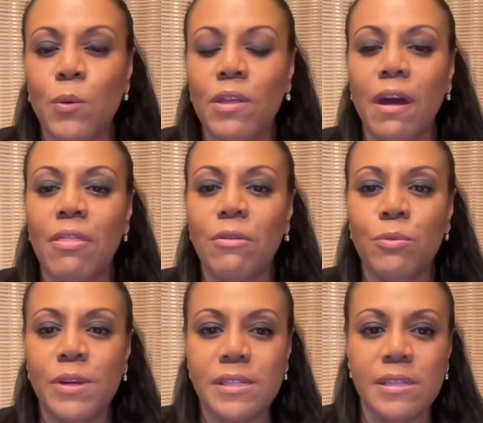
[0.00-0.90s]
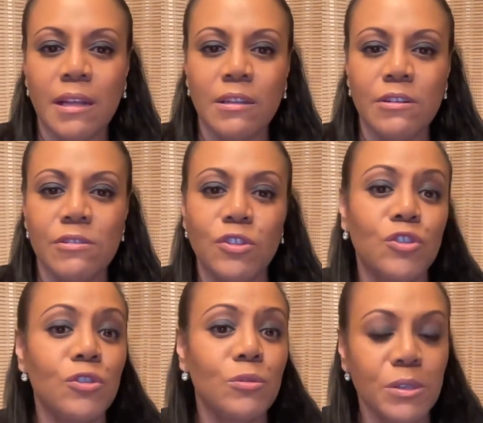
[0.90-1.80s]
with other resellers,
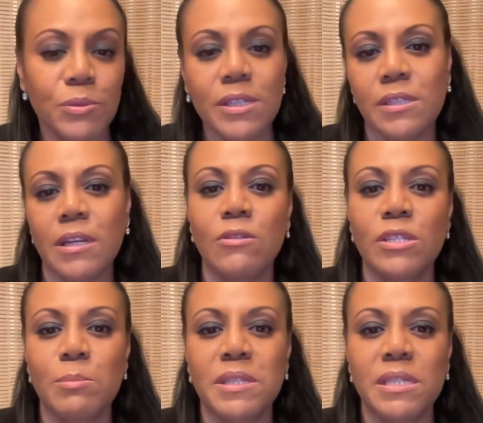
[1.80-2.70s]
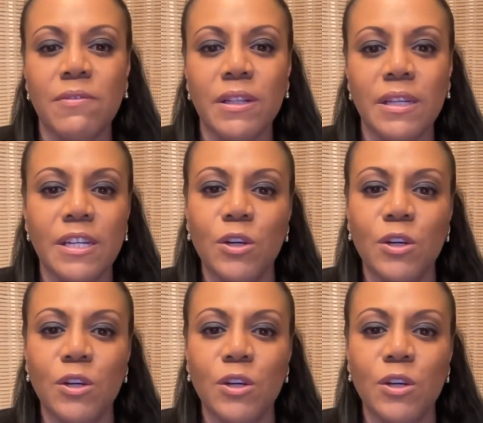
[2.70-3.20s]
jewelry resellers specifically,